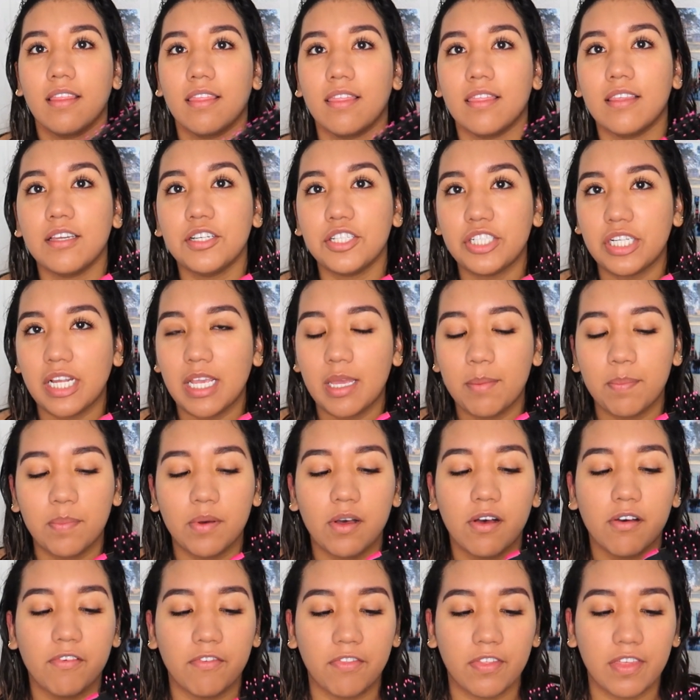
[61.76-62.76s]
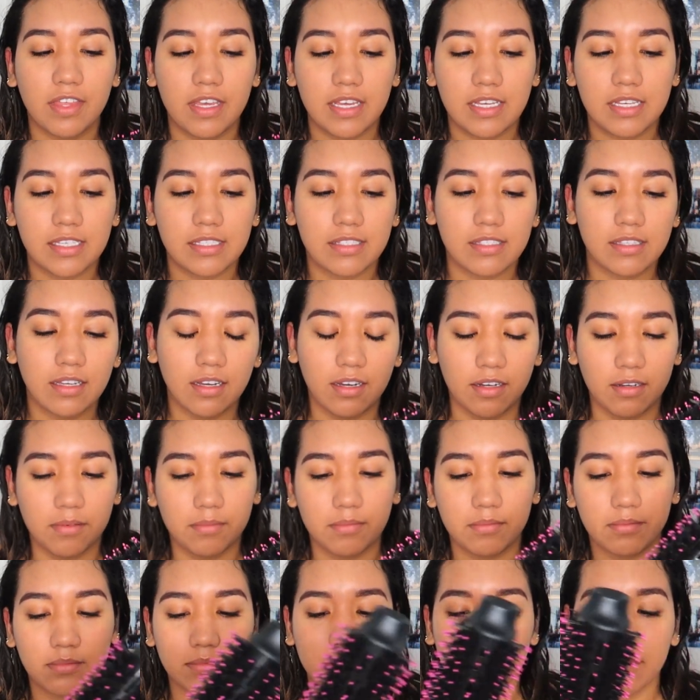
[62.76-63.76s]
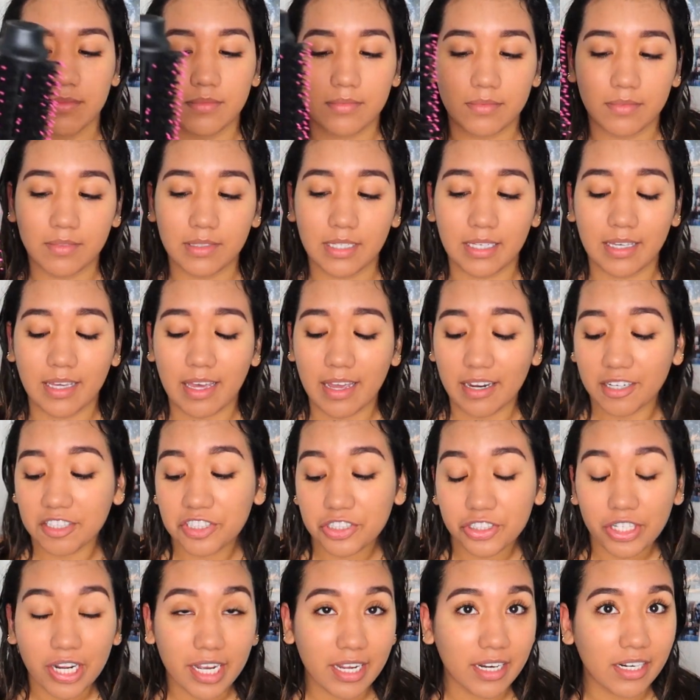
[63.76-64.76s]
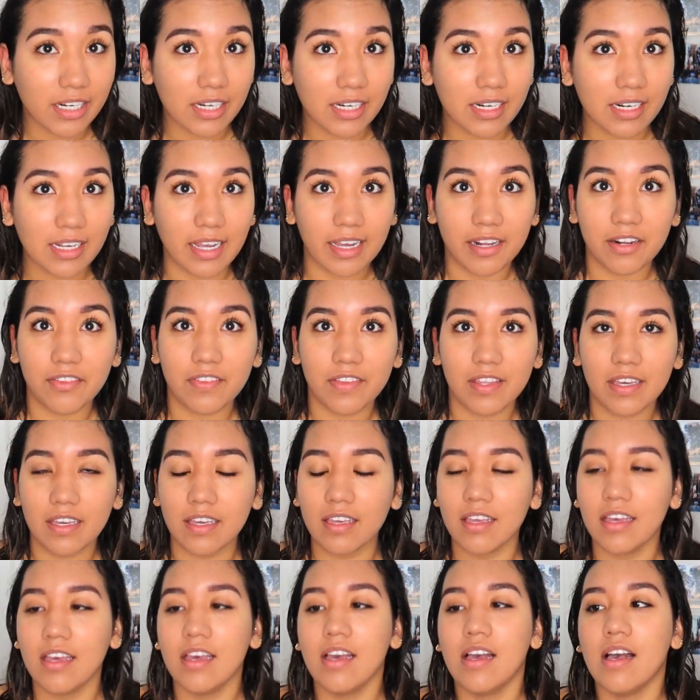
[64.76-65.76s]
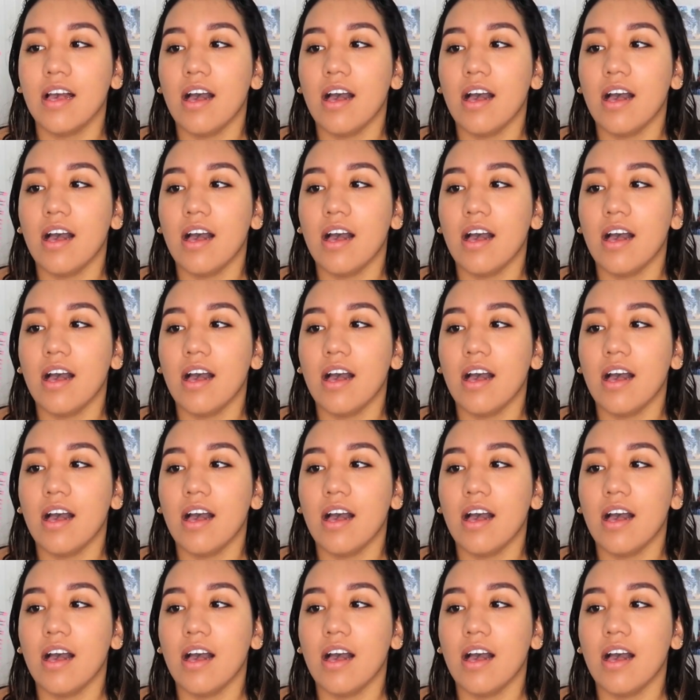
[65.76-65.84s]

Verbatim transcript: the shape of this um like hair dryer kind of thing.